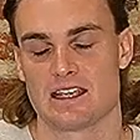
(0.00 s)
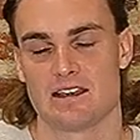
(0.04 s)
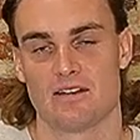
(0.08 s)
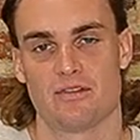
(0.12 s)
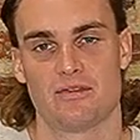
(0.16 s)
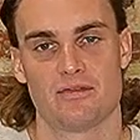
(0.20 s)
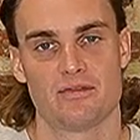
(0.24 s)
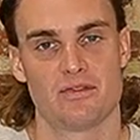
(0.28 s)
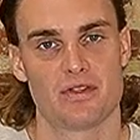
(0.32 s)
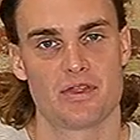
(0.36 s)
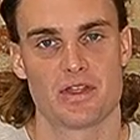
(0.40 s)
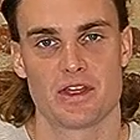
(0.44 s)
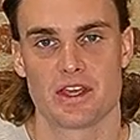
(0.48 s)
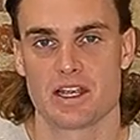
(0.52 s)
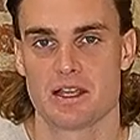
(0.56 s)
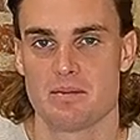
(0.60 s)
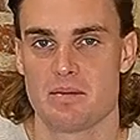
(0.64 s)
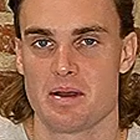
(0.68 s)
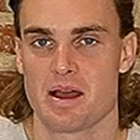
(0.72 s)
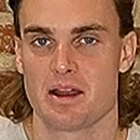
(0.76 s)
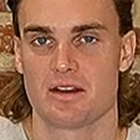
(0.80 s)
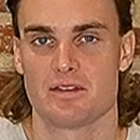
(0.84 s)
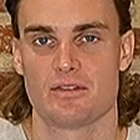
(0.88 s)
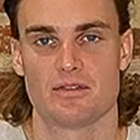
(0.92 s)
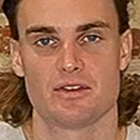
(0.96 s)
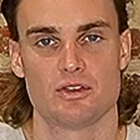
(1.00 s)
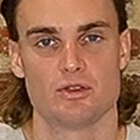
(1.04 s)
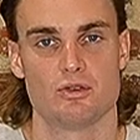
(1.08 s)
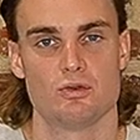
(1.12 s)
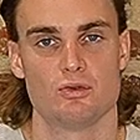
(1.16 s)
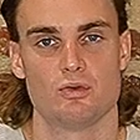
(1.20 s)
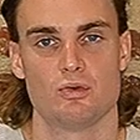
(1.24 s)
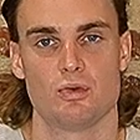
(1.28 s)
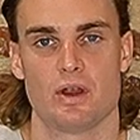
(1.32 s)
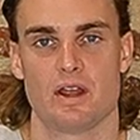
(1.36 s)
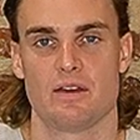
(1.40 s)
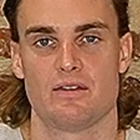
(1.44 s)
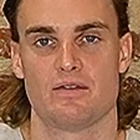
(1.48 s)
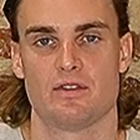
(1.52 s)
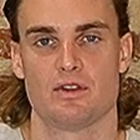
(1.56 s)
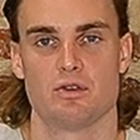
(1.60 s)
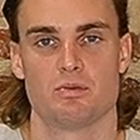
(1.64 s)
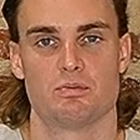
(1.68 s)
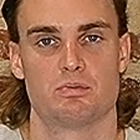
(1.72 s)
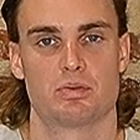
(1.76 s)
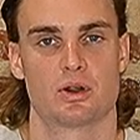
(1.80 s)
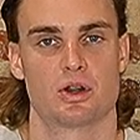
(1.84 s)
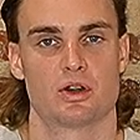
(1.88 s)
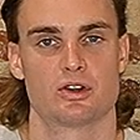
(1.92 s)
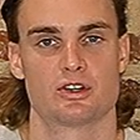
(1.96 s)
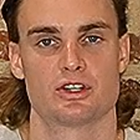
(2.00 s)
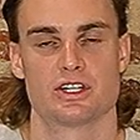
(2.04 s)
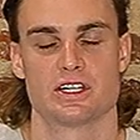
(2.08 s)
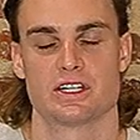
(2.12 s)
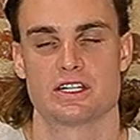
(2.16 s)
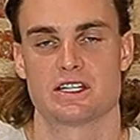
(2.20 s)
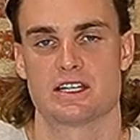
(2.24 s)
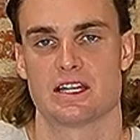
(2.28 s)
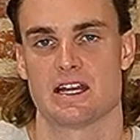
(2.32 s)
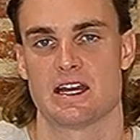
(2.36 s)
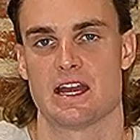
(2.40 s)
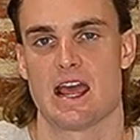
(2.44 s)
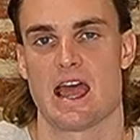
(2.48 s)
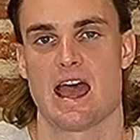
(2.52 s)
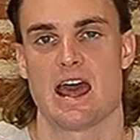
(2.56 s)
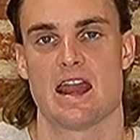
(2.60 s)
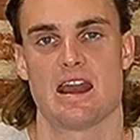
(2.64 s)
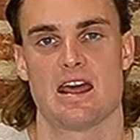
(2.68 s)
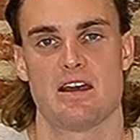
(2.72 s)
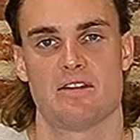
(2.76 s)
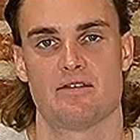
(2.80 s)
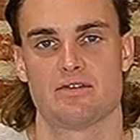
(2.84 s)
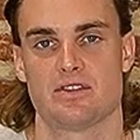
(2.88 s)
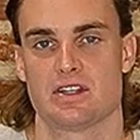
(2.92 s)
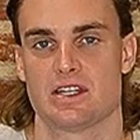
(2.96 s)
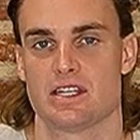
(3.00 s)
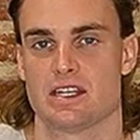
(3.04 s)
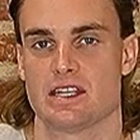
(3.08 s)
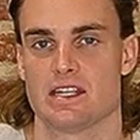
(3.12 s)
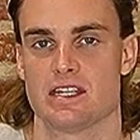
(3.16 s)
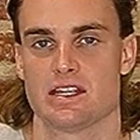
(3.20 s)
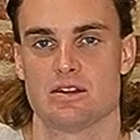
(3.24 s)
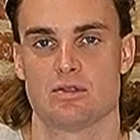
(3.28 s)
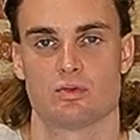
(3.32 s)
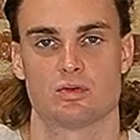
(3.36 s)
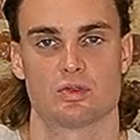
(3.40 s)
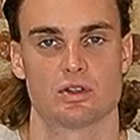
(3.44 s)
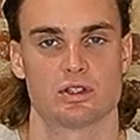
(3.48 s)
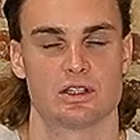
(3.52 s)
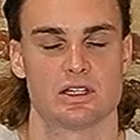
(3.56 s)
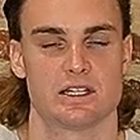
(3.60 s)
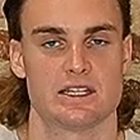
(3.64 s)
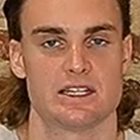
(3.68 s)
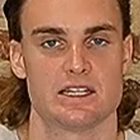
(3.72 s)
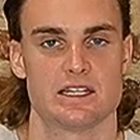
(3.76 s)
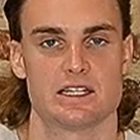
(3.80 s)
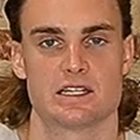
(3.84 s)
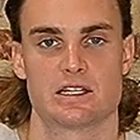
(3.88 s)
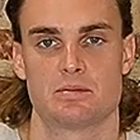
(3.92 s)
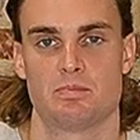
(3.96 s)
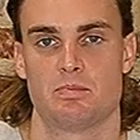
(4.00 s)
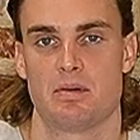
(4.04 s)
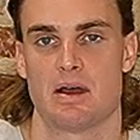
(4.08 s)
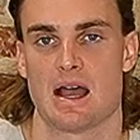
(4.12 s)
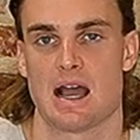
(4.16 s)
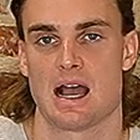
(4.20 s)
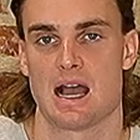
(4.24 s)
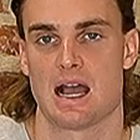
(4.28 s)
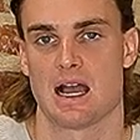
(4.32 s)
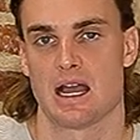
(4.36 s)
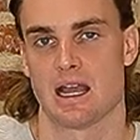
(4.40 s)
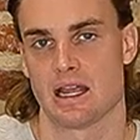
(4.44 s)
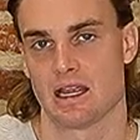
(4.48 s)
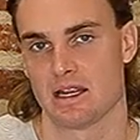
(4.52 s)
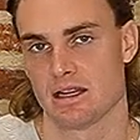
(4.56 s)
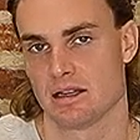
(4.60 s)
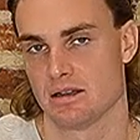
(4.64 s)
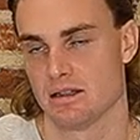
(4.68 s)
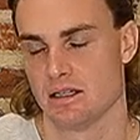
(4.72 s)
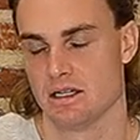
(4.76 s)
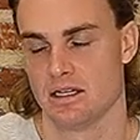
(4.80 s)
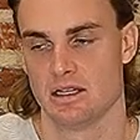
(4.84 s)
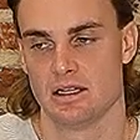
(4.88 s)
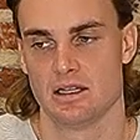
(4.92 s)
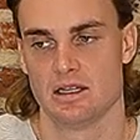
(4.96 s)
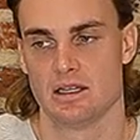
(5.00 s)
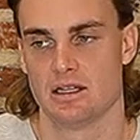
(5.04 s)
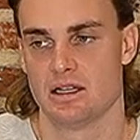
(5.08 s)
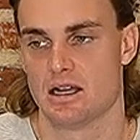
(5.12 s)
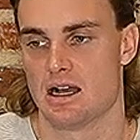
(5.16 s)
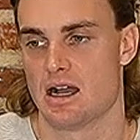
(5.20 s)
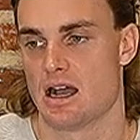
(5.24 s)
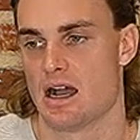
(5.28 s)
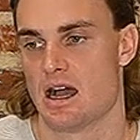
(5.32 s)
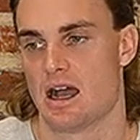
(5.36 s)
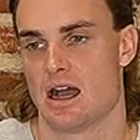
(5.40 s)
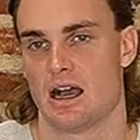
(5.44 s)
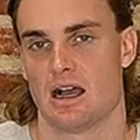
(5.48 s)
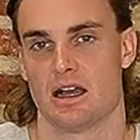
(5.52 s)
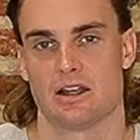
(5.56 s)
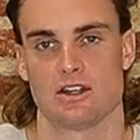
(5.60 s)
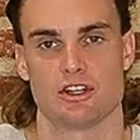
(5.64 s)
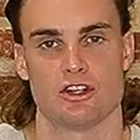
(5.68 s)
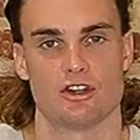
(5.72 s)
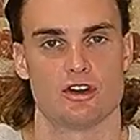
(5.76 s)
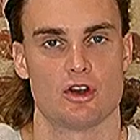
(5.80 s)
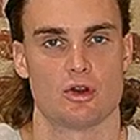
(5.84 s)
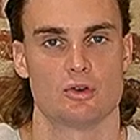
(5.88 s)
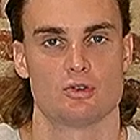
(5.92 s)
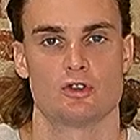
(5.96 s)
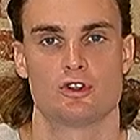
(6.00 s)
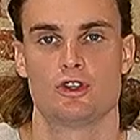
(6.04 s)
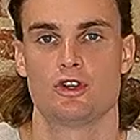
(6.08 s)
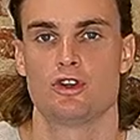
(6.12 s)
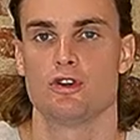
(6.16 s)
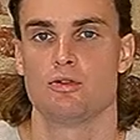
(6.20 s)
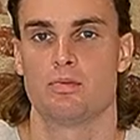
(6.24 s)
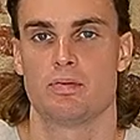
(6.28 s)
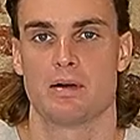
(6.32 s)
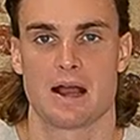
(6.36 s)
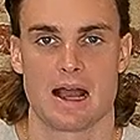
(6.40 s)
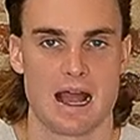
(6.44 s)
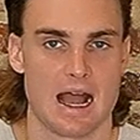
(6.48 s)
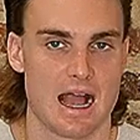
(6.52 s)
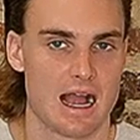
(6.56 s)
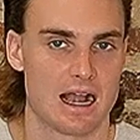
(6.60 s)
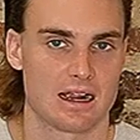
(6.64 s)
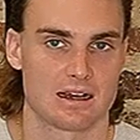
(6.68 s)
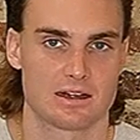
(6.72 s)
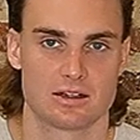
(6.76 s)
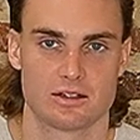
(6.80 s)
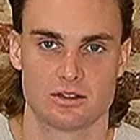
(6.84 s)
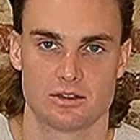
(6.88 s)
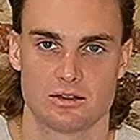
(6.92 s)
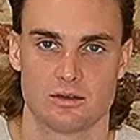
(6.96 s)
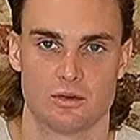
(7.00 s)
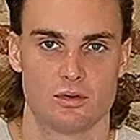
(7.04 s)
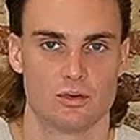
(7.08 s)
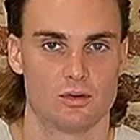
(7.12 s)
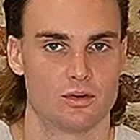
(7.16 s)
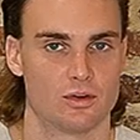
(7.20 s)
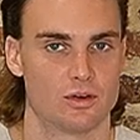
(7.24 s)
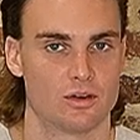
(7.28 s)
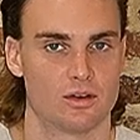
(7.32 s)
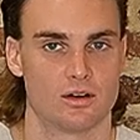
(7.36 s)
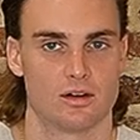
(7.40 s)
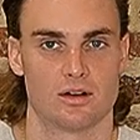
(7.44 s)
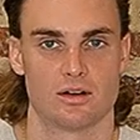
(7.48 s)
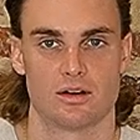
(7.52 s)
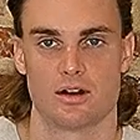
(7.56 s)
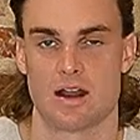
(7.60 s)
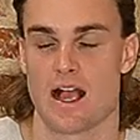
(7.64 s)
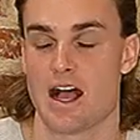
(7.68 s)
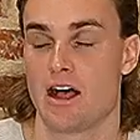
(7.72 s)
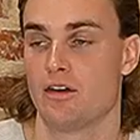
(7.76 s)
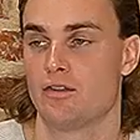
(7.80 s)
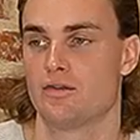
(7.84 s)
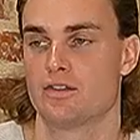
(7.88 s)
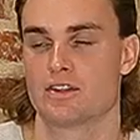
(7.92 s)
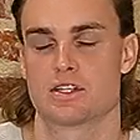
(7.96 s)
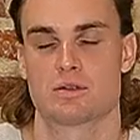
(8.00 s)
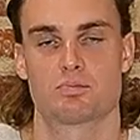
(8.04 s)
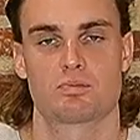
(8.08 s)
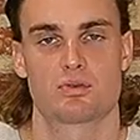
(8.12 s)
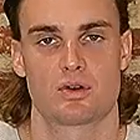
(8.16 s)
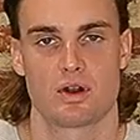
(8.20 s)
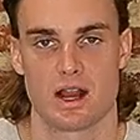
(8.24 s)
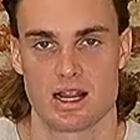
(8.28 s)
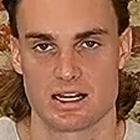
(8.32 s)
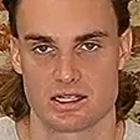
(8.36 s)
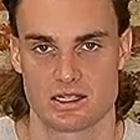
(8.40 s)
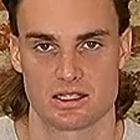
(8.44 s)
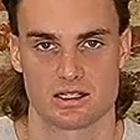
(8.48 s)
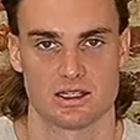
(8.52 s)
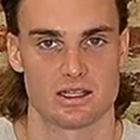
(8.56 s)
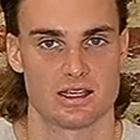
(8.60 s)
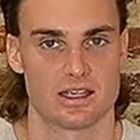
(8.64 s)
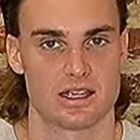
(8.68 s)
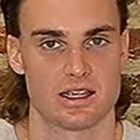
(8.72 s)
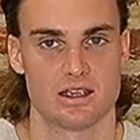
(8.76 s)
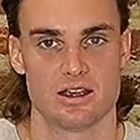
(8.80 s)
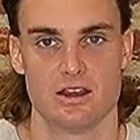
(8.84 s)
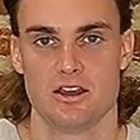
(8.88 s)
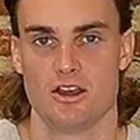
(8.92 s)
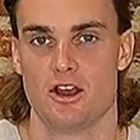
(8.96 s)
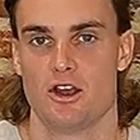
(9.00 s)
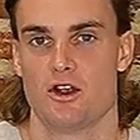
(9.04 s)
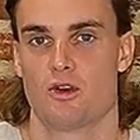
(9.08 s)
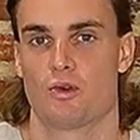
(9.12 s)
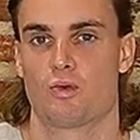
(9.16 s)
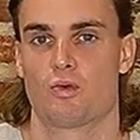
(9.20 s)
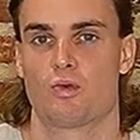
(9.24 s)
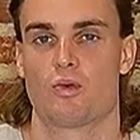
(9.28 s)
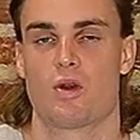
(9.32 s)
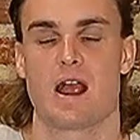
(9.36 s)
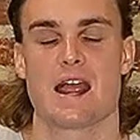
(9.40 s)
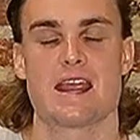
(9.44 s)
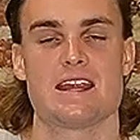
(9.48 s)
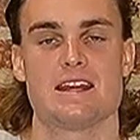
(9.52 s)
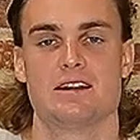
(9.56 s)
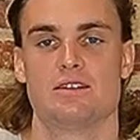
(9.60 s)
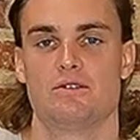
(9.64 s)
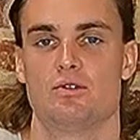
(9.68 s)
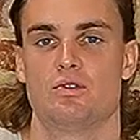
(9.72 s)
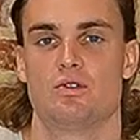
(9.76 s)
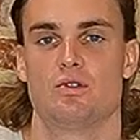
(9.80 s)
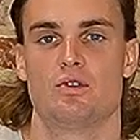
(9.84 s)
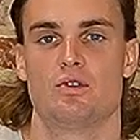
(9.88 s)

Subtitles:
think about if you purchased an NFT released by Tupac or Elvis Presley right